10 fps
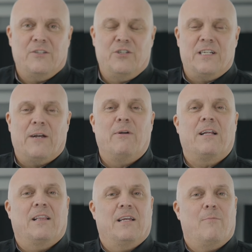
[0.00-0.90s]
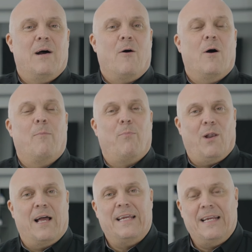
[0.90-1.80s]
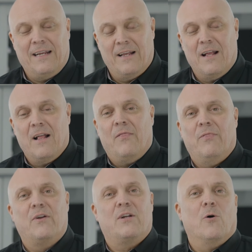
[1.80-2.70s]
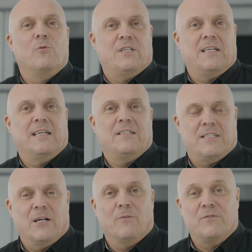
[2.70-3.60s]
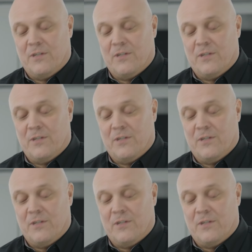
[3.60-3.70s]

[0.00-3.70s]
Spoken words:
generically about applying the coating itself.